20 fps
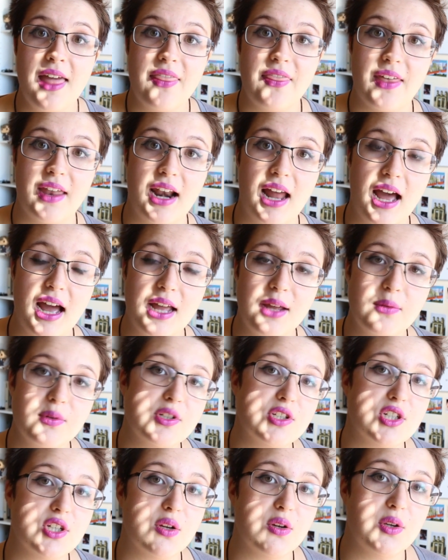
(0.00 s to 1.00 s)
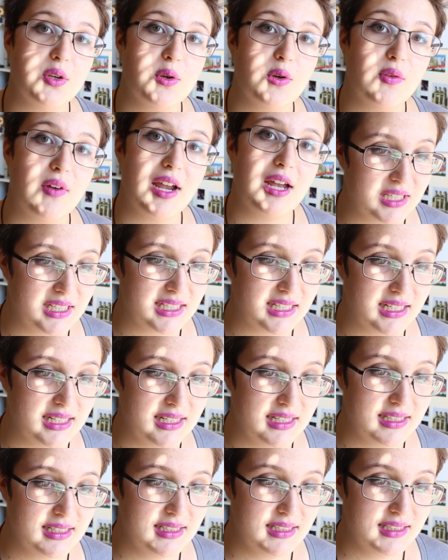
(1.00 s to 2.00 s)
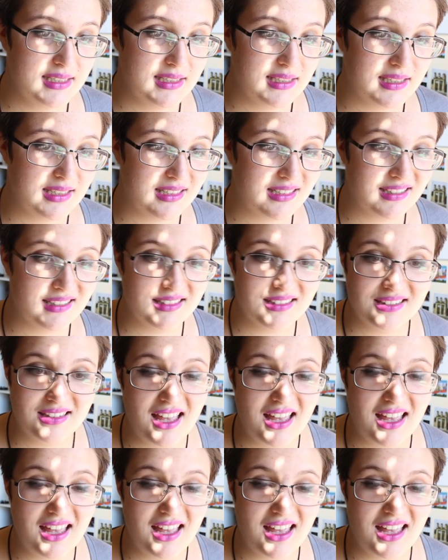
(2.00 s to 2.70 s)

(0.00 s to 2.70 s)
that I would show you around because